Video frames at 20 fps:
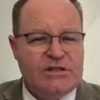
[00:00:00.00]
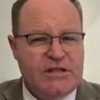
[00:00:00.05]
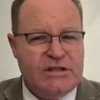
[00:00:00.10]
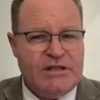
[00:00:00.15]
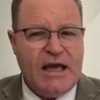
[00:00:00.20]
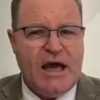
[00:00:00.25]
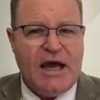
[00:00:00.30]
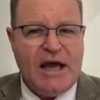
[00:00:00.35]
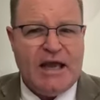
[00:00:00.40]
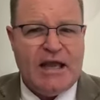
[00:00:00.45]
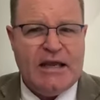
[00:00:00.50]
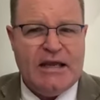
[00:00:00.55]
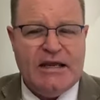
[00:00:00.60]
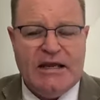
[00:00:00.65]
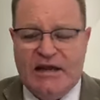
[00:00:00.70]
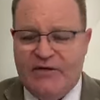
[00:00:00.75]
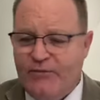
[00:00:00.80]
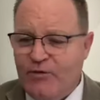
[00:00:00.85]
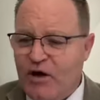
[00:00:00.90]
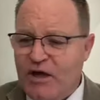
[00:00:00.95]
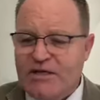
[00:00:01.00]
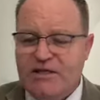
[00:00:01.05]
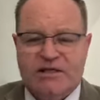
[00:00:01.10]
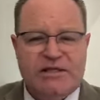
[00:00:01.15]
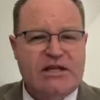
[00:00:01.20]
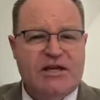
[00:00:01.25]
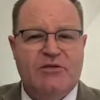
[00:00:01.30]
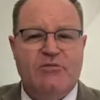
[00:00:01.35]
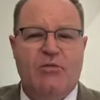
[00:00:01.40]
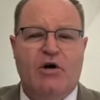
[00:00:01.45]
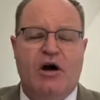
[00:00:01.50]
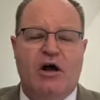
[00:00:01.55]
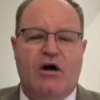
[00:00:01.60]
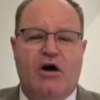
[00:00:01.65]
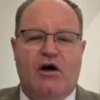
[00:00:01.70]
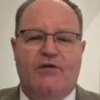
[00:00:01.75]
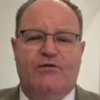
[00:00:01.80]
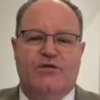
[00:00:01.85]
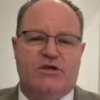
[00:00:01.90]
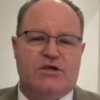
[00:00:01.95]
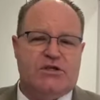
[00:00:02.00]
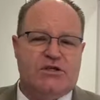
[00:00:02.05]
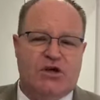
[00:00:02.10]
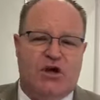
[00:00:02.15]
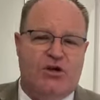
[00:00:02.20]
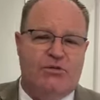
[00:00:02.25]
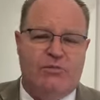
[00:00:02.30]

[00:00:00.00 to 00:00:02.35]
Today, if I sit in my office